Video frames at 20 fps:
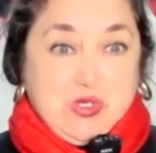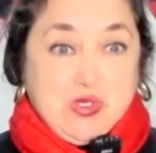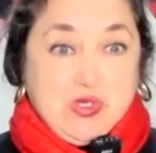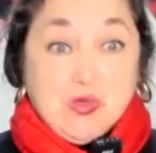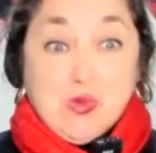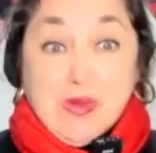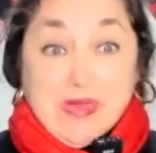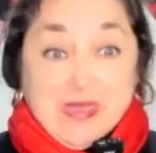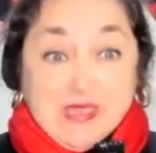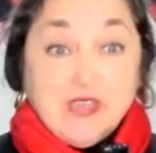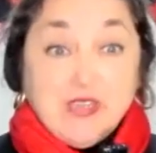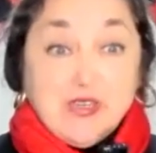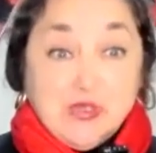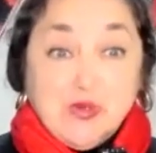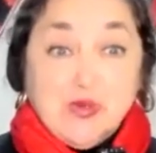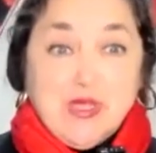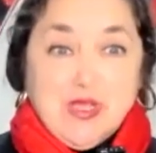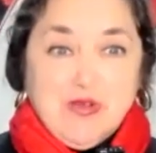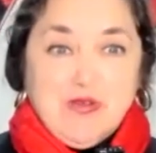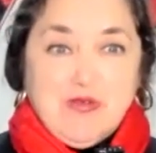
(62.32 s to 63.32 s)
what they're
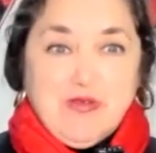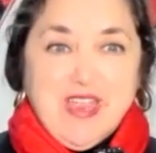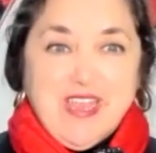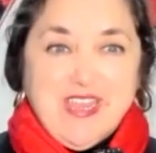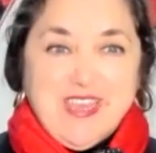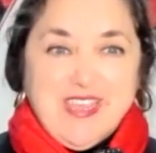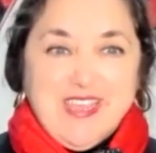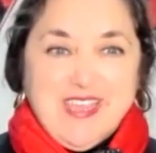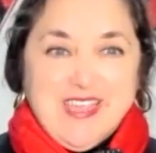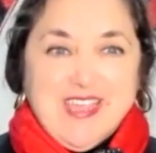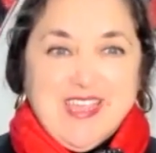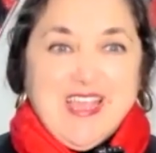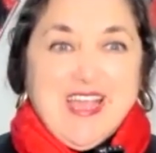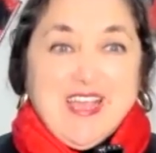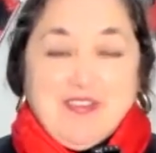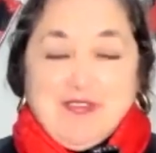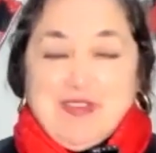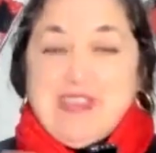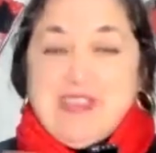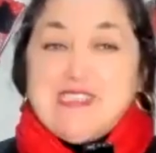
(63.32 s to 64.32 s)
doing already and
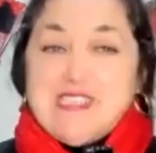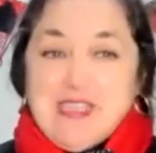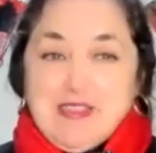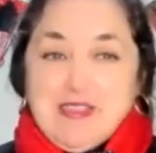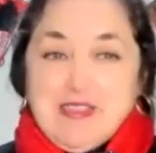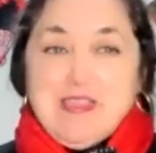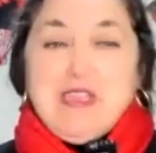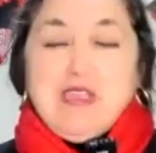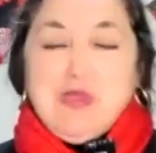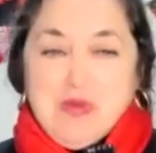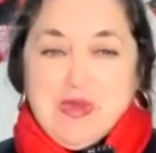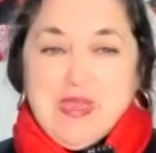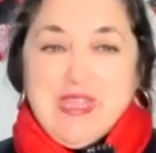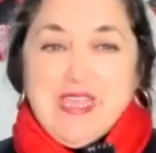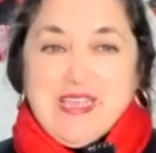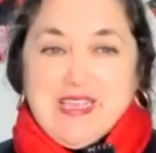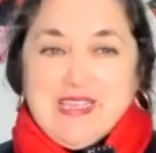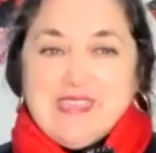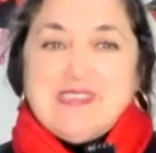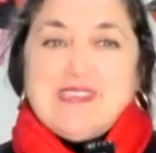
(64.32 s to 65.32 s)
create something
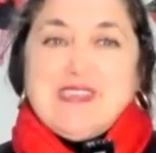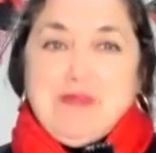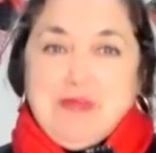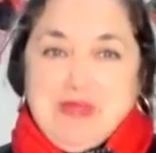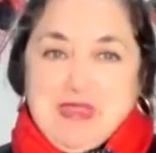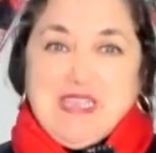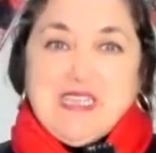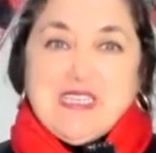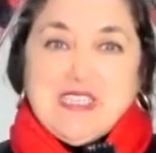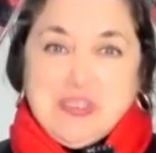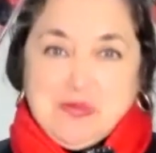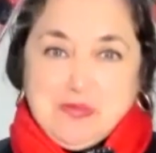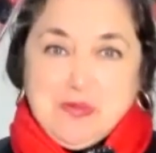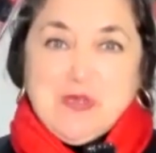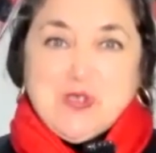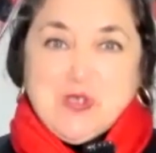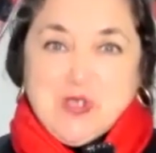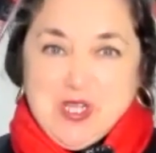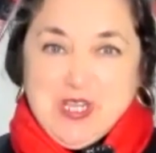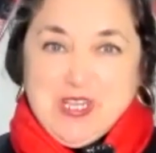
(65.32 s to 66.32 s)
unique and something
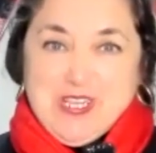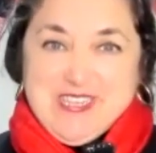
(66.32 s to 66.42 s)
special.